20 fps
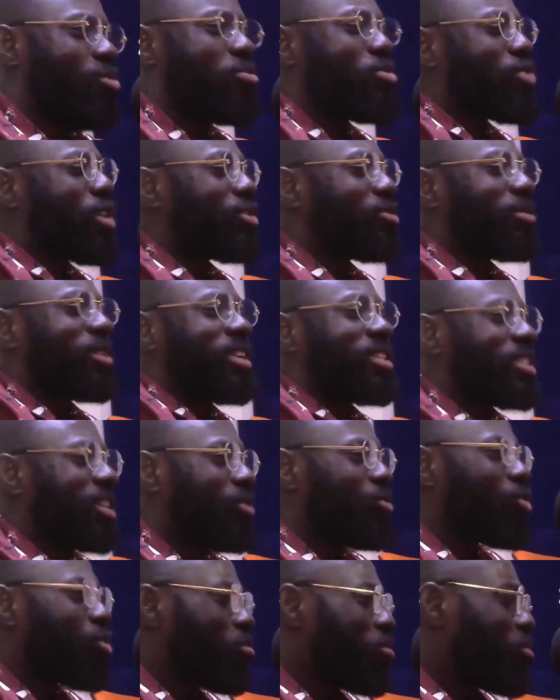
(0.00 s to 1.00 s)
We'll be quite because I say,
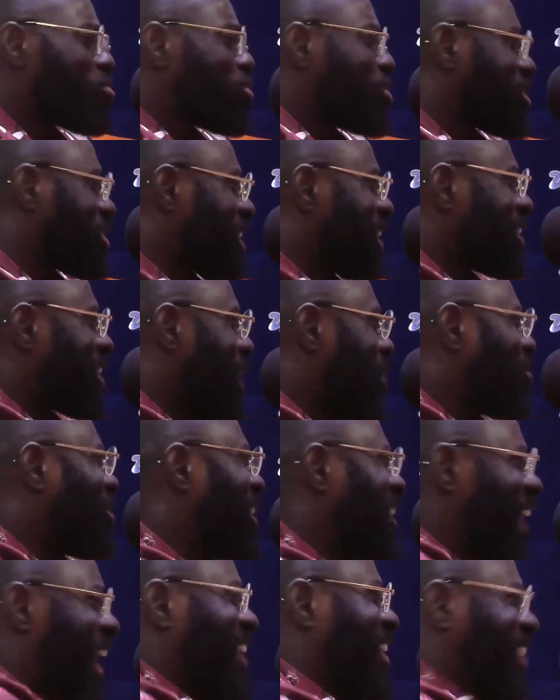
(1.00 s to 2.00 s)
we'll be posted idea. I
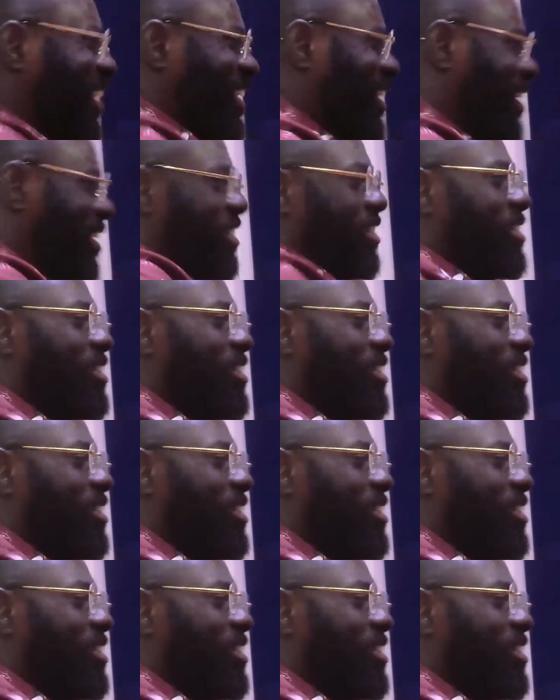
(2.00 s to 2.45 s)
won't like it.